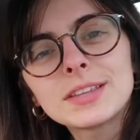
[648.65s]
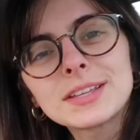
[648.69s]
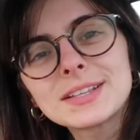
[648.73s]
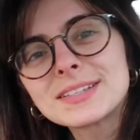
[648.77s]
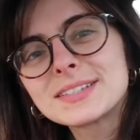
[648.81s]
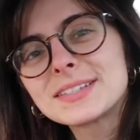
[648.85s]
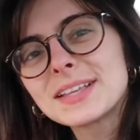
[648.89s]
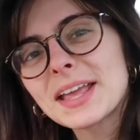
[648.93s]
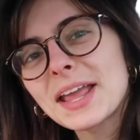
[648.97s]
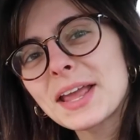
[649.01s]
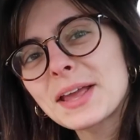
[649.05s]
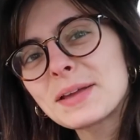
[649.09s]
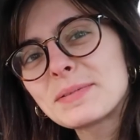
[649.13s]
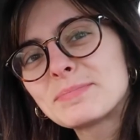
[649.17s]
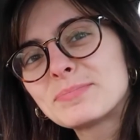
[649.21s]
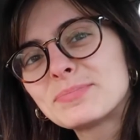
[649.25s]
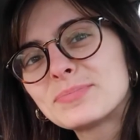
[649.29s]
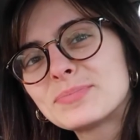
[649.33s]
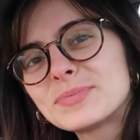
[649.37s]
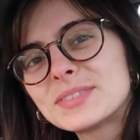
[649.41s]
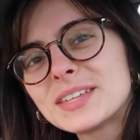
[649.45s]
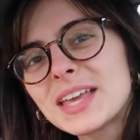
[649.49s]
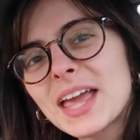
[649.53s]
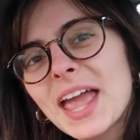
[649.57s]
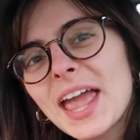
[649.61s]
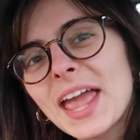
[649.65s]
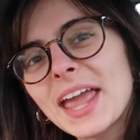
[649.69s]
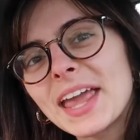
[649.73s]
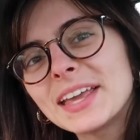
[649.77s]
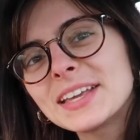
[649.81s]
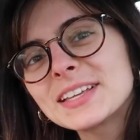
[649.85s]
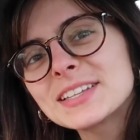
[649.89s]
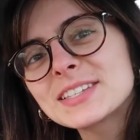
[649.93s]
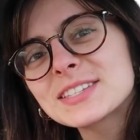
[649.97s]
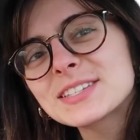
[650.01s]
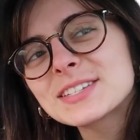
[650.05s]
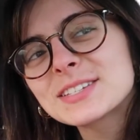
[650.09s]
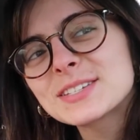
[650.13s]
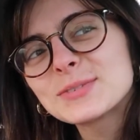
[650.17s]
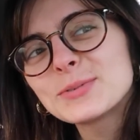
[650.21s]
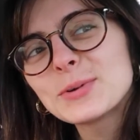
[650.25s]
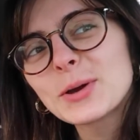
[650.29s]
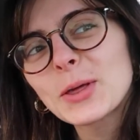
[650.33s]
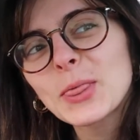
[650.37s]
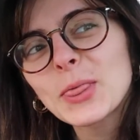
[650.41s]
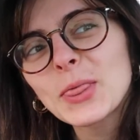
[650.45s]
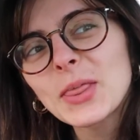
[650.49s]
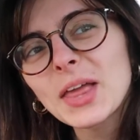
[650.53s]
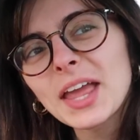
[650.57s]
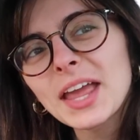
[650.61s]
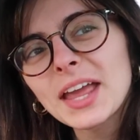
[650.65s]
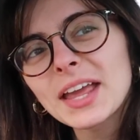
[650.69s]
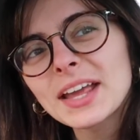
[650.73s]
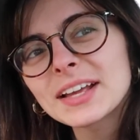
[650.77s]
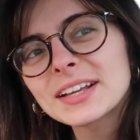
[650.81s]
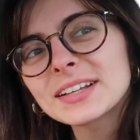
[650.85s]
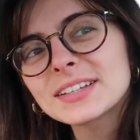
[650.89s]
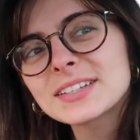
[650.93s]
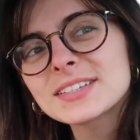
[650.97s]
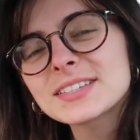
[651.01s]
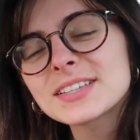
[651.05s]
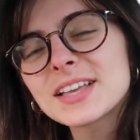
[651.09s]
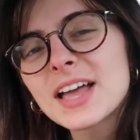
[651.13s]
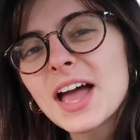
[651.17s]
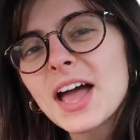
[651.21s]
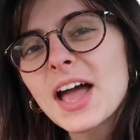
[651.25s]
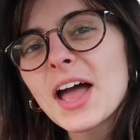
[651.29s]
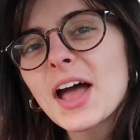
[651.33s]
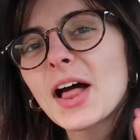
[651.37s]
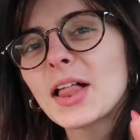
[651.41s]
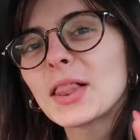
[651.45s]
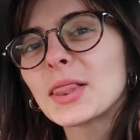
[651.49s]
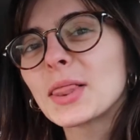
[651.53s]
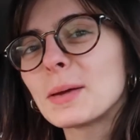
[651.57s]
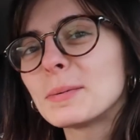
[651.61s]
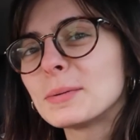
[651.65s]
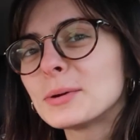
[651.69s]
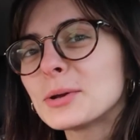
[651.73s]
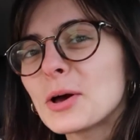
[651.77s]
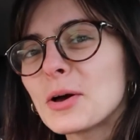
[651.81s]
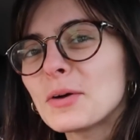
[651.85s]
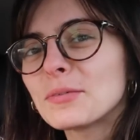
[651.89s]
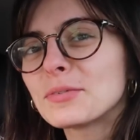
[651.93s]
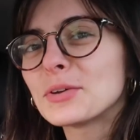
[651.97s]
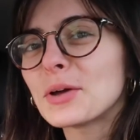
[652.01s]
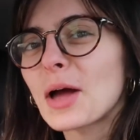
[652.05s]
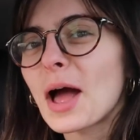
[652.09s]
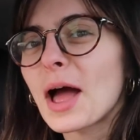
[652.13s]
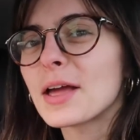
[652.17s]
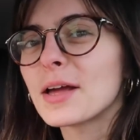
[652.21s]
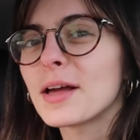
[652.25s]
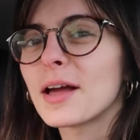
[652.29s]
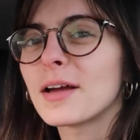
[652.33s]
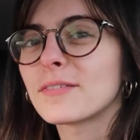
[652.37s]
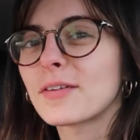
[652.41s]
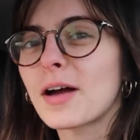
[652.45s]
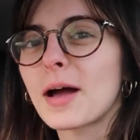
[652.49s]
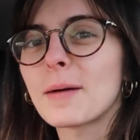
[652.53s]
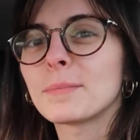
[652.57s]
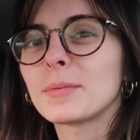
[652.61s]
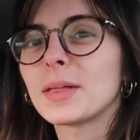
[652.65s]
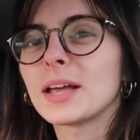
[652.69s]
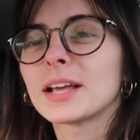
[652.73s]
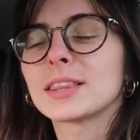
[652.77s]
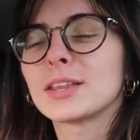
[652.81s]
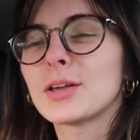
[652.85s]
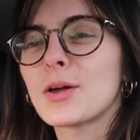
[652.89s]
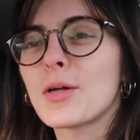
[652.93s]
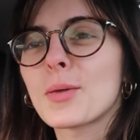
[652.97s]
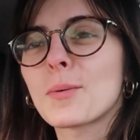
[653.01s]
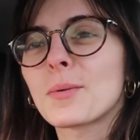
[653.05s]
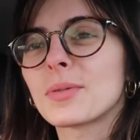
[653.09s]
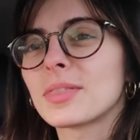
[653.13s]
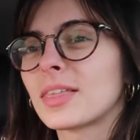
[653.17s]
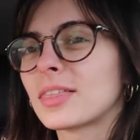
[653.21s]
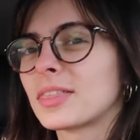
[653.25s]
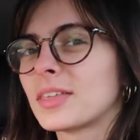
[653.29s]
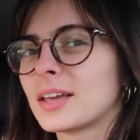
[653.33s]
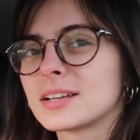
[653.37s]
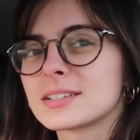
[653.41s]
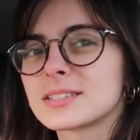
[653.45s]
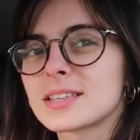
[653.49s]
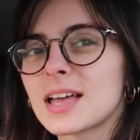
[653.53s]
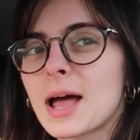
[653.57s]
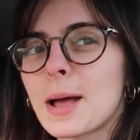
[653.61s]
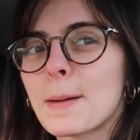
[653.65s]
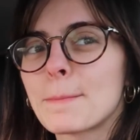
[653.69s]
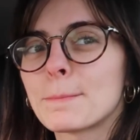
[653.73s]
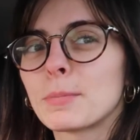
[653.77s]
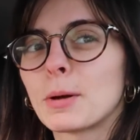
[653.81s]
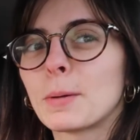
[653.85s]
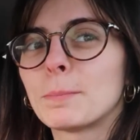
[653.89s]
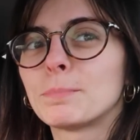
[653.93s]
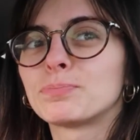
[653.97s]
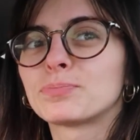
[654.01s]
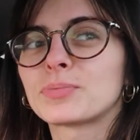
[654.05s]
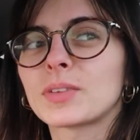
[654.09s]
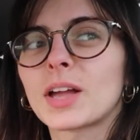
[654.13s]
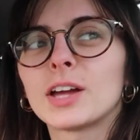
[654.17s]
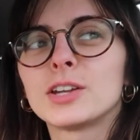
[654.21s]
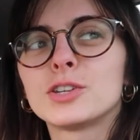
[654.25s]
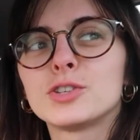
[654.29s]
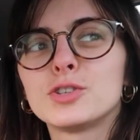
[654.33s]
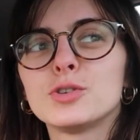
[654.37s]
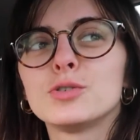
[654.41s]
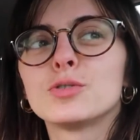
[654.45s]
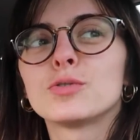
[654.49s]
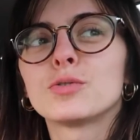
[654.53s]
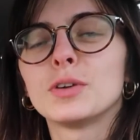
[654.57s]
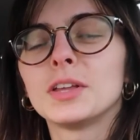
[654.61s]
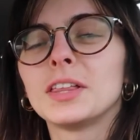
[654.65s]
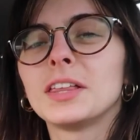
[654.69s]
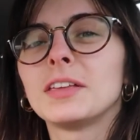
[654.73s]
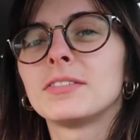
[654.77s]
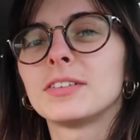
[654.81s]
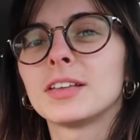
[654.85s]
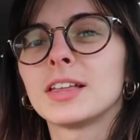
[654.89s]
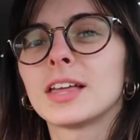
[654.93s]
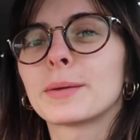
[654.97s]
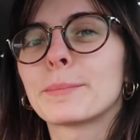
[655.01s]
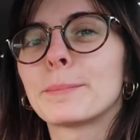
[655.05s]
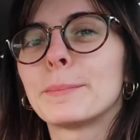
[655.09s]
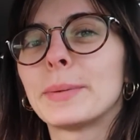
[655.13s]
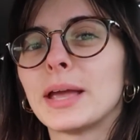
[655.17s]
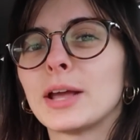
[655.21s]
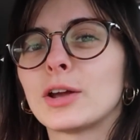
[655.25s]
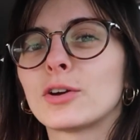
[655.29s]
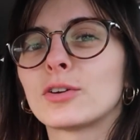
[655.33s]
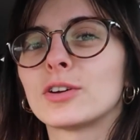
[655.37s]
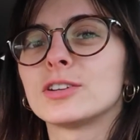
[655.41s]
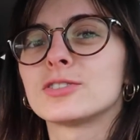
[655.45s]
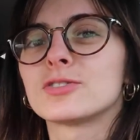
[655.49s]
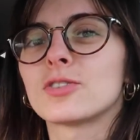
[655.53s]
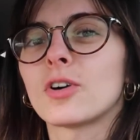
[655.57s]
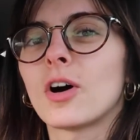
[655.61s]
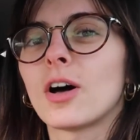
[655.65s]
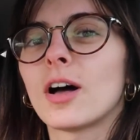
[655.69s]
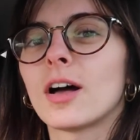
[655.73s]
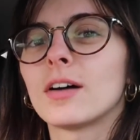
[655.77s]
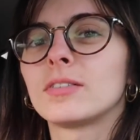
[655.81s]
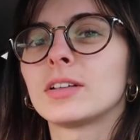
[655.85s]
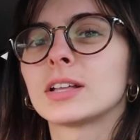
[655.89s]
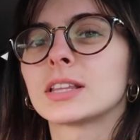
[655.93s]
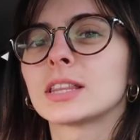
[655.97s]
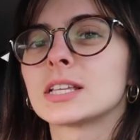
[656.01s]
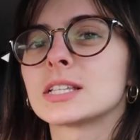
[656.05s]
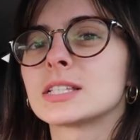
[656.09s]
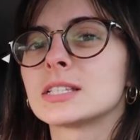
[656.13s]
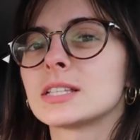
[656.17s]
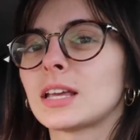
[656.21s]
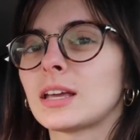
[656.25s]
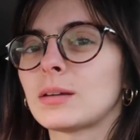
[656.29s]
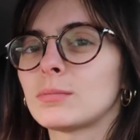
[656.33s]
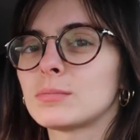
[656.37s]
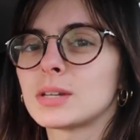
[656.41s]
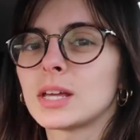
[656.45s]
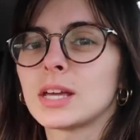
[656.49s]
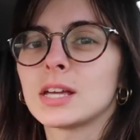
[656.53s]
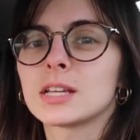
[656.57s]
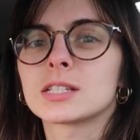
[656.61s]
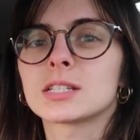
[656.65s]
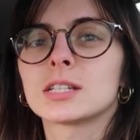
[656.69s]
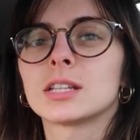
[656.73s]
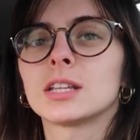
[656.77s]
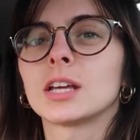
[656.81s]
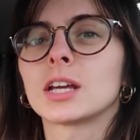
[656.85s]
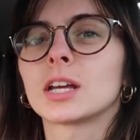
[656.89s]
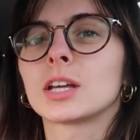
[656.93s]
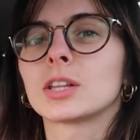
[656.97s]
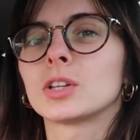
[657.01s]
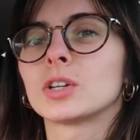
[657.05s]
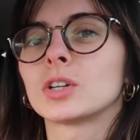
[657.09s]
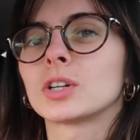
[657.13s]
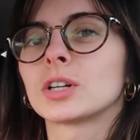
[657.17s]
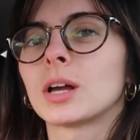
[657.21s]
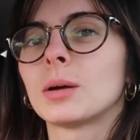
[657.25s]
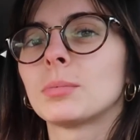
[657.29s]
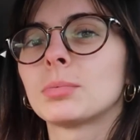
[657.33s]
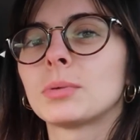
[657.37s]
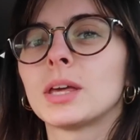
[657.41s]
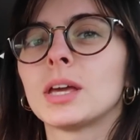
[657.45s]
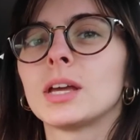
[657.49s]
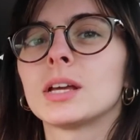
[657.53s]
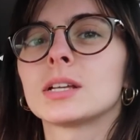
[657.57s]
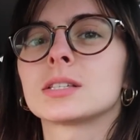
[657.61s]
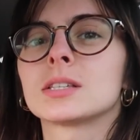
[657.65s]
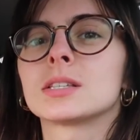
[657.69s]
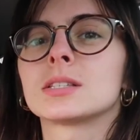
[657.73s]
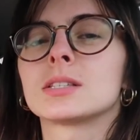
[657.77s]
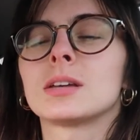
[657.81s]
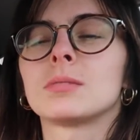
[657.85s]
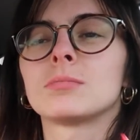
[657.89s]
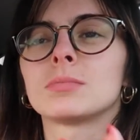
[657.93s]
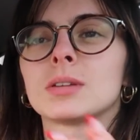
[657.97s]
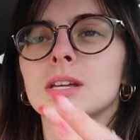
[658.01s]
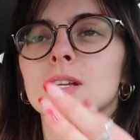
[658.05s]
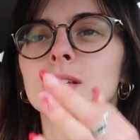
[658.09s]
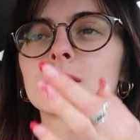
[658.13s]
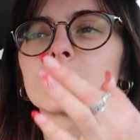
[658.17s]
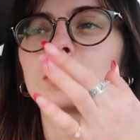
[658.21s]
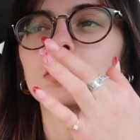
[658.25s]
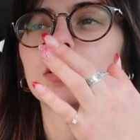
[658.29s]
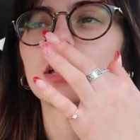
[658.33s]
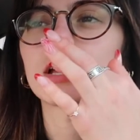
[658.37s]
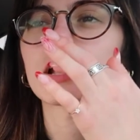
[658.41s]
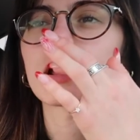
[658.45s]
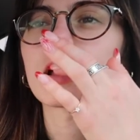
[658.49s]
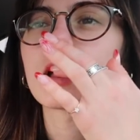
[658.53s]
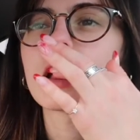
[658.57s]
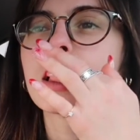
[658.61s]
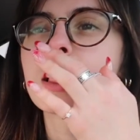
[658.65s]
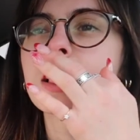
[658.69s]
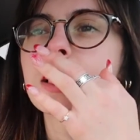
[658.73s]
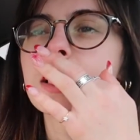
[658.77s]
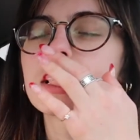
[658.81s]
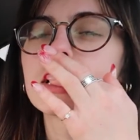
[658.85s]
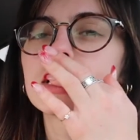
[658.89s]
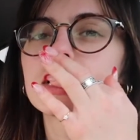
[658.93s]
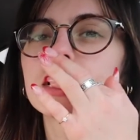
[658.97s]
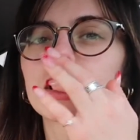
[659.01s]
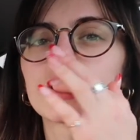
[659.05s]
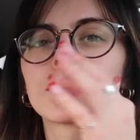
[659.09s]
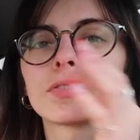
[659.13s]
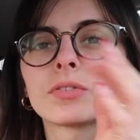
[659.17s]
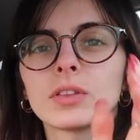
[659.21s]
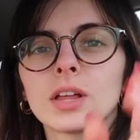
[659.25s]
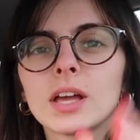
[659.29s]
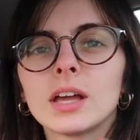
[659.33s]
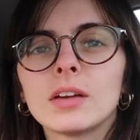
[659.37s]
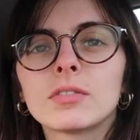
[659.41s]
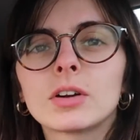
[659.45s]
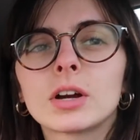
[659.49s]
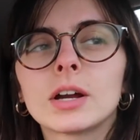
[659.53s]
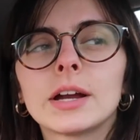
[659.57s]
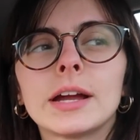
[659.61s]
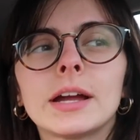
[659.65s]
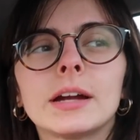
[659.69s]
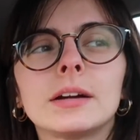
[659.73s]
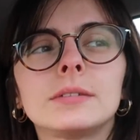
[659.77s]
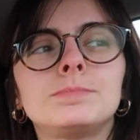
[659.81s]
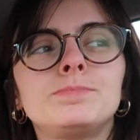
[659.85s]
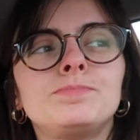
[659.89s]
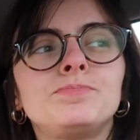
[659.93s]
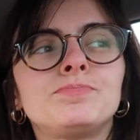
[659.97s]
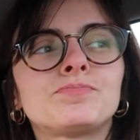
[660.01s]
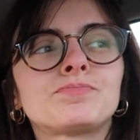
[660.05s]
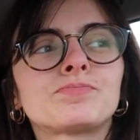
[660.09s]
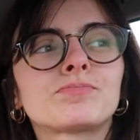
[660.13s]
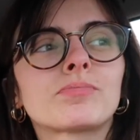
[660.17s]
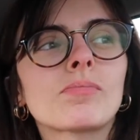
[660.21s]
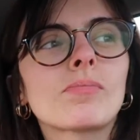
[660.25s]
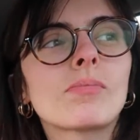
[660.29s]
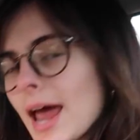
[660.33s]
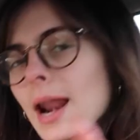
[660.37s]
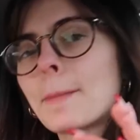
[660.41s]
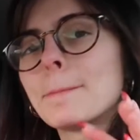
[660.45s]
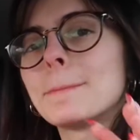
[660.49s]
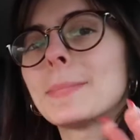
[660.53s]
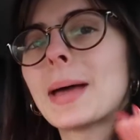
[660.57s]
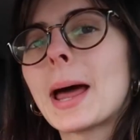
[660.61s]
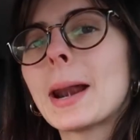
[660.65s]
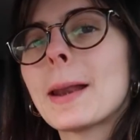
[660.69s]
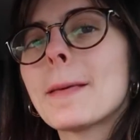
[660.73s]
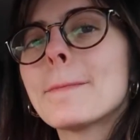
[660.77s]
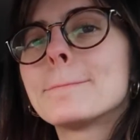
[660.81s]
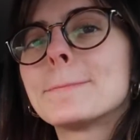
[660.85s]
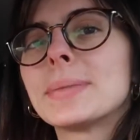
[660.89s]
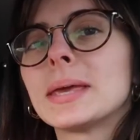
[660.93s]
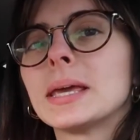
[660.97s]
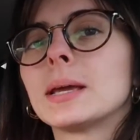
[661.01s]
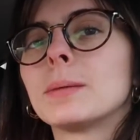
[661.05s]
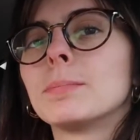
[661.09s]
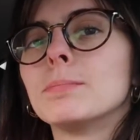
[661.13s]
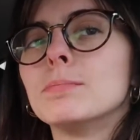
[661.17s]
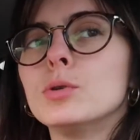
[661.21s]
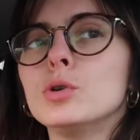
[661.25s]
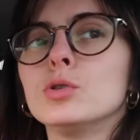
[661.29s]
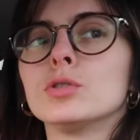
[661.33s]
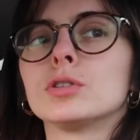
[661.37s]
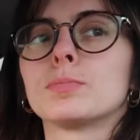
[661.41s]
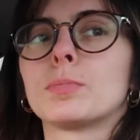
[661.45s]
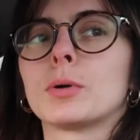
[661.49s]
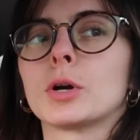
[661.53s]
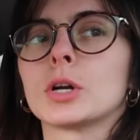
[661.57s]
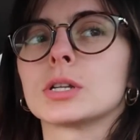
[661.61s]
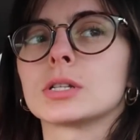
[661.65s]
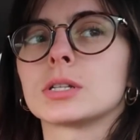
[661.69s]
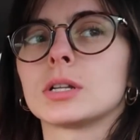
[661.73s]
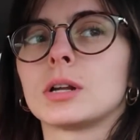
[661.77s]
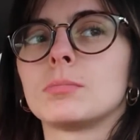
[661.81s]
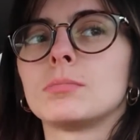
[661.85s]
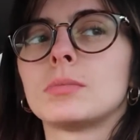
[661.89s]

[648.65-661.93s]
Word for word: the same taste with things. Let me know if you I, if I'm like the only one that thinks that, but I do really feel like bakeries all have like the same taste to like their cupcakes, the same taste to like their flavoring. And I'm not a big mousse person,